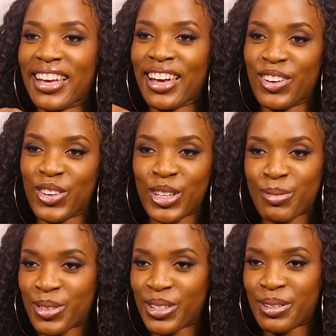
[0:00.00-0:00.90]
I called
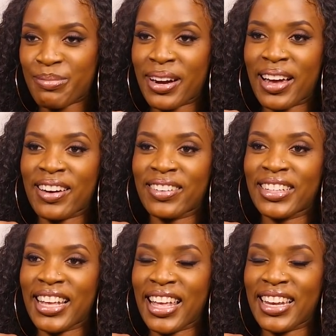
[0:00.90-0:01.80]
up Junior
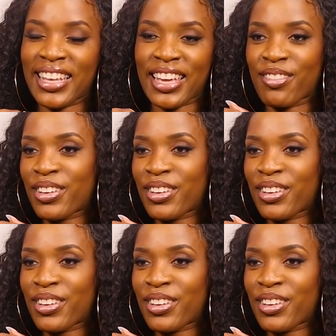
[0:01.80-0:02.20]
Brown, and he gave